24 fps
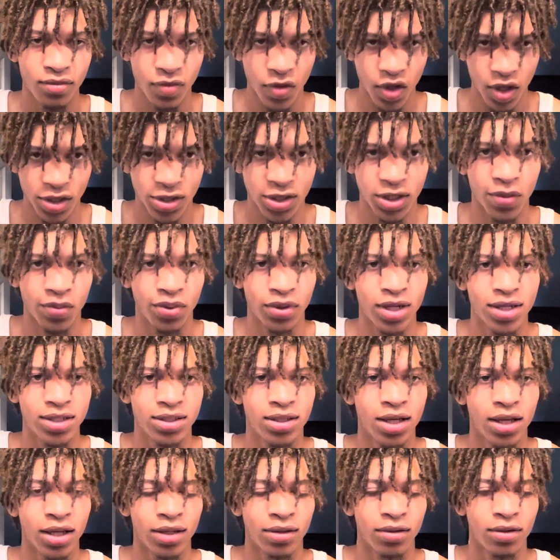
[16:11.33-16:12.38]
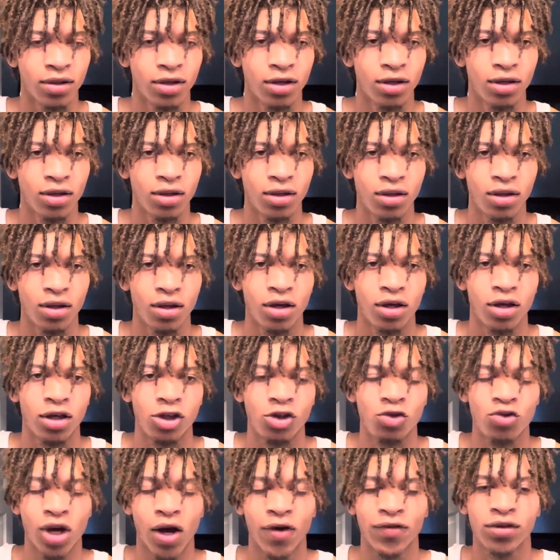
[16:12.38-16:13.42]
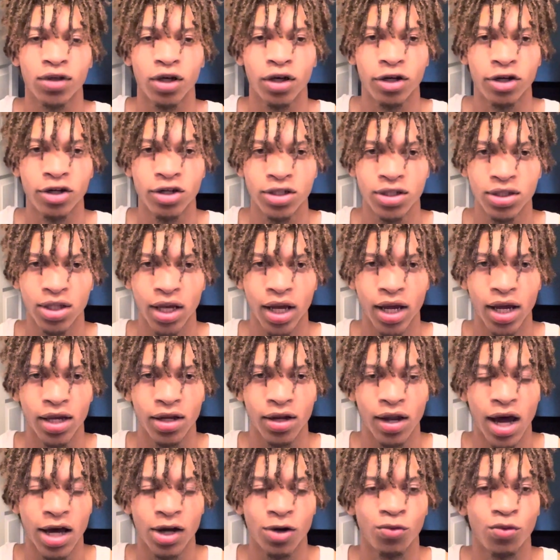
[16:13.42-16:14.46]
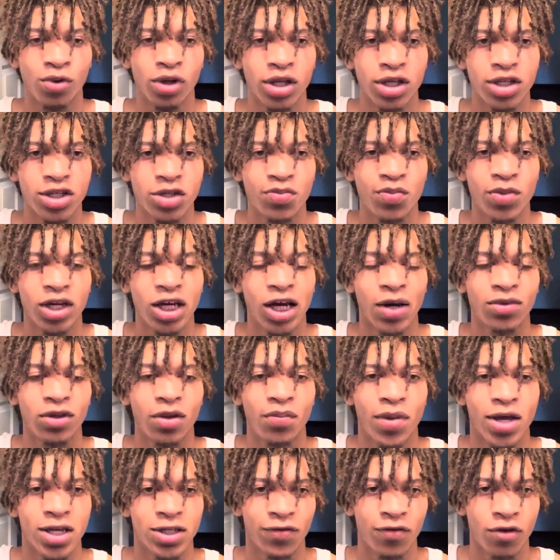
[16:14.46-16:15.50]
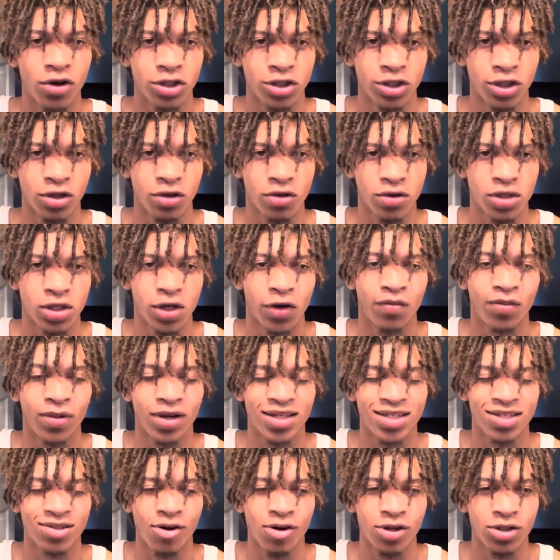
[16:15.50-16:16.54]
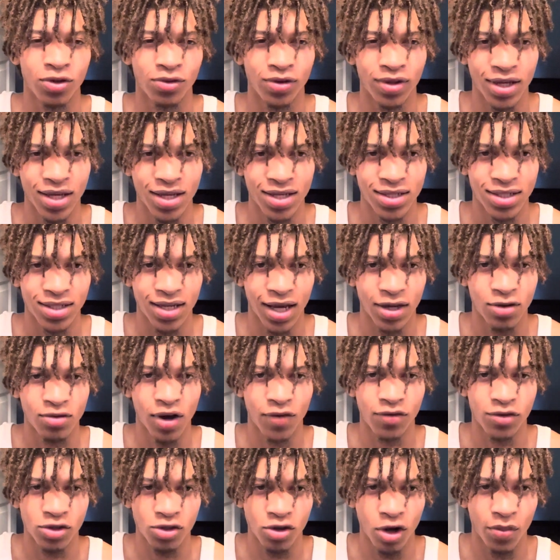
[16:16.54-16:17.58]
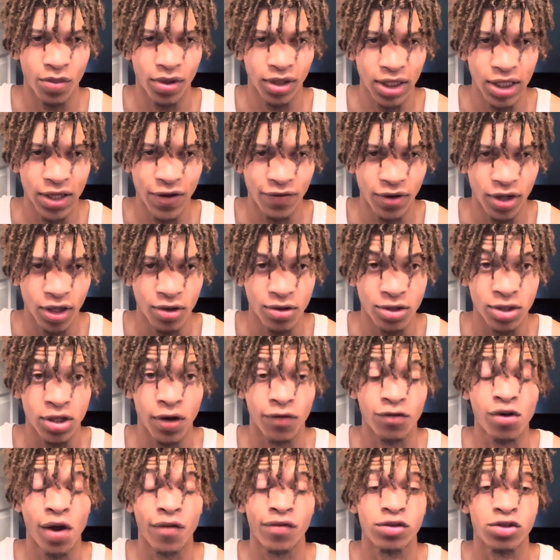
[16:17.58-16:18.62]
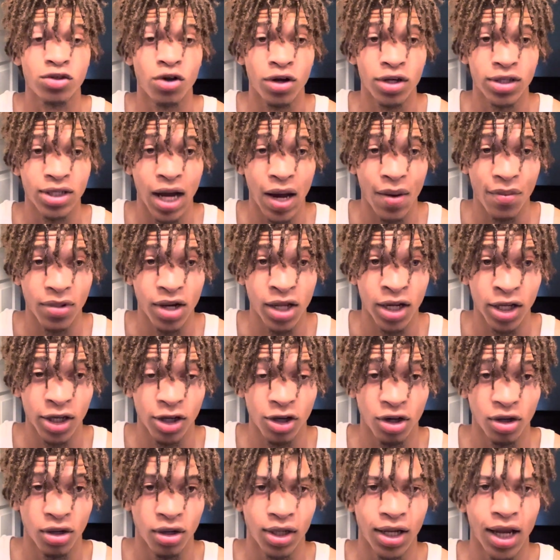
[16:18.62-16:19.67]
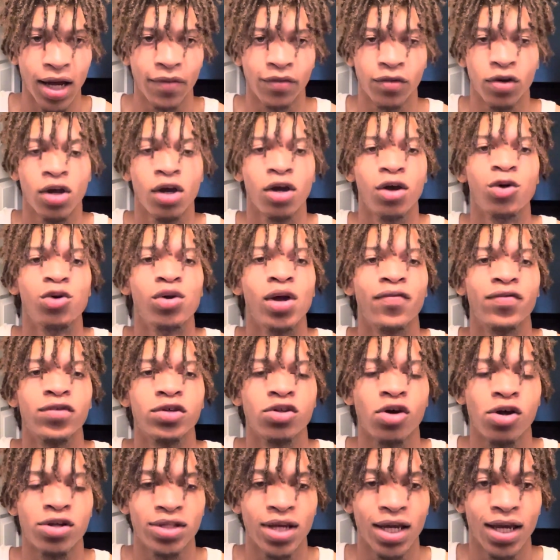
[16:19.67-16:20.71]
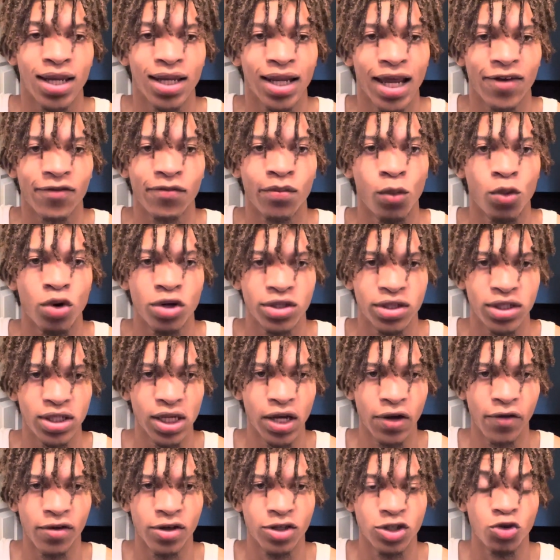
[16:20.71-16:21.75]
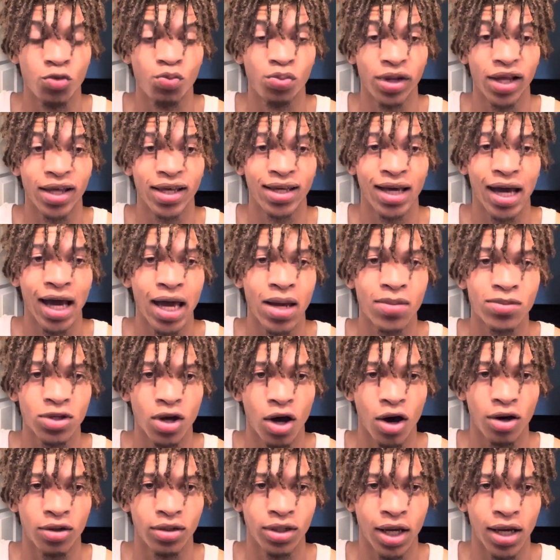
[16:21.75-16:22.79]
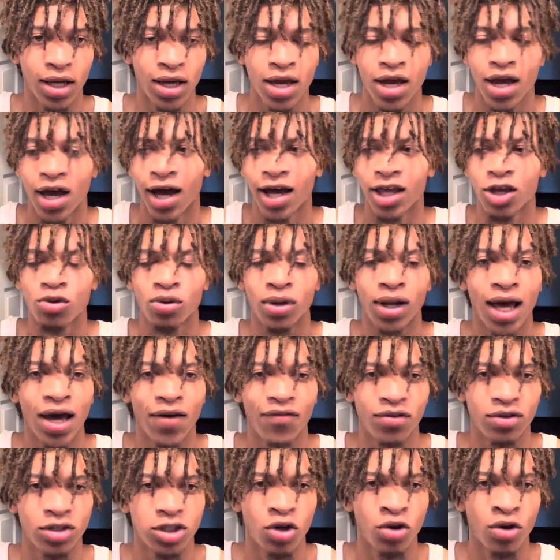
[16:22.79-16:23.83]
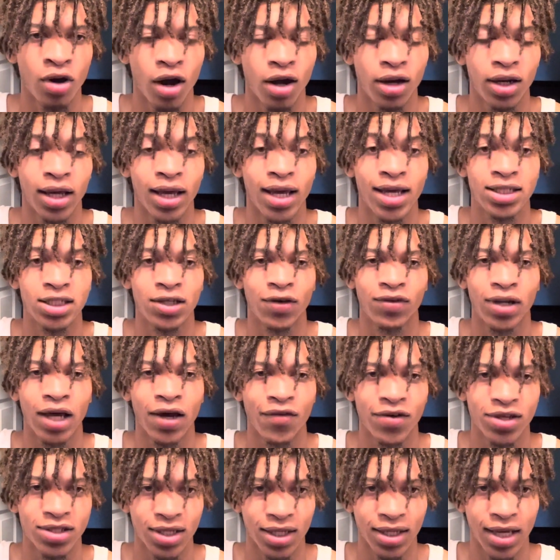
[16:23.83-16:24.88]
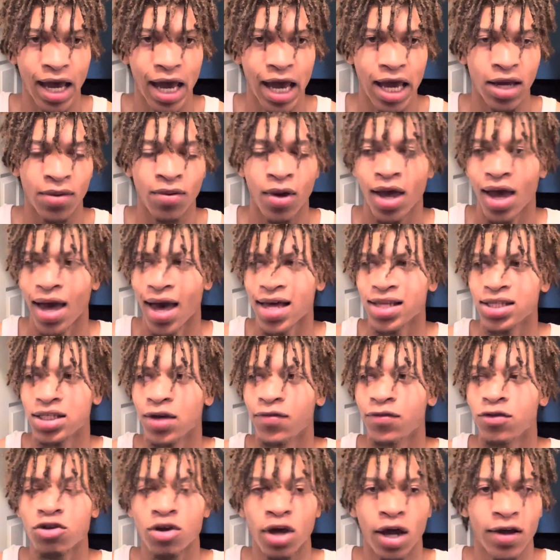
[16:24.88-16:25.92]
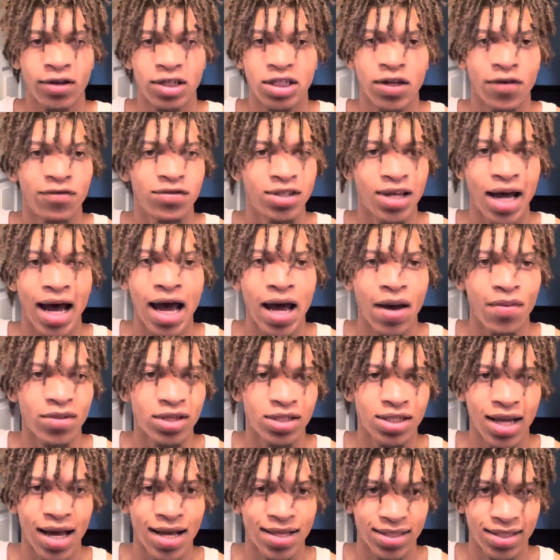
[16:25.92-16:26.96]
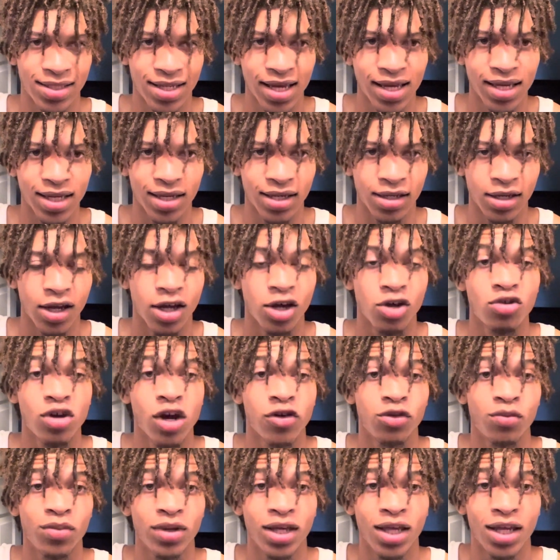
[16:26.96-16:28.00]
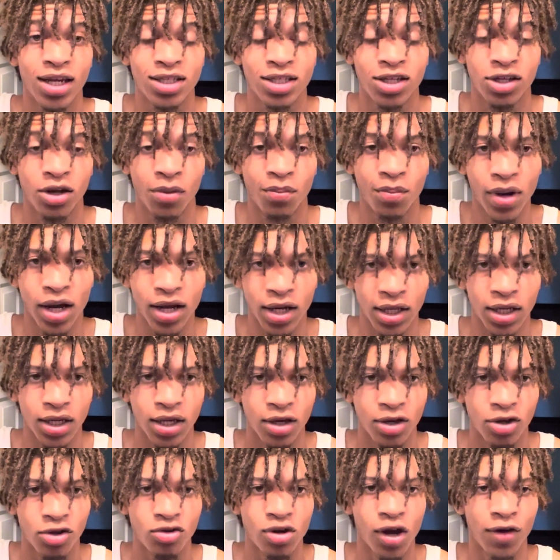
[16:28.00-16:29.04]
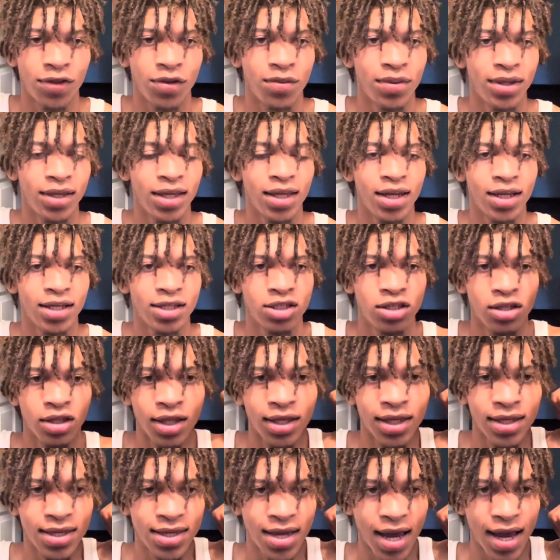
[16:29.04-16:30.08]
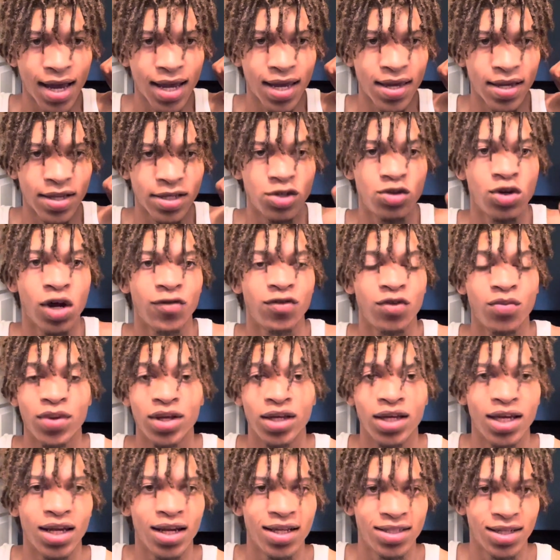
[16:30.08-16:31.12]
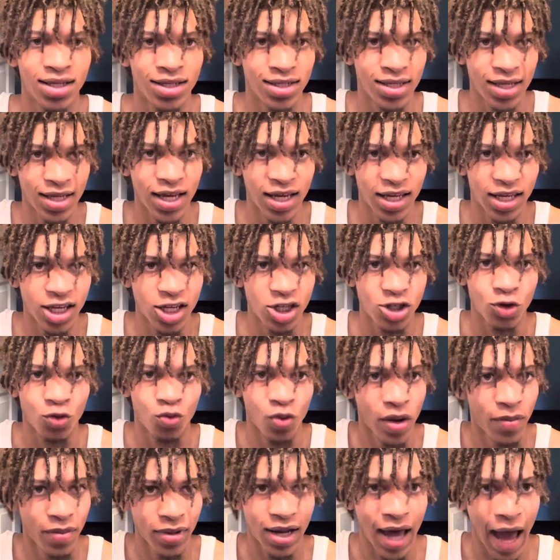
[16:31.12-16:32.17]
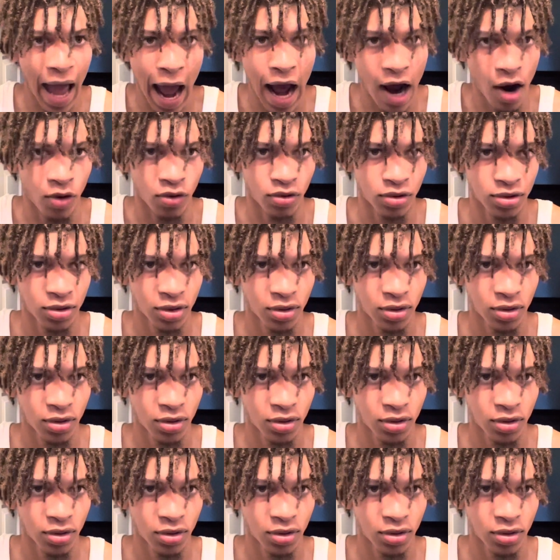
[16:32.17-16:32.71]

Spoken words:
Simple as that. You have to understand how to really just become the best version of yourself. When it starts on the inside, you have to start believing in yourself. You have to start dominating your life. You have to start taking life more serious. You play games all day and you laugh and joke all day as if life is a game, as if time is not ticking. You have to be getting to the money. You have to be getting to the gains. You have to be getting to digging these women out.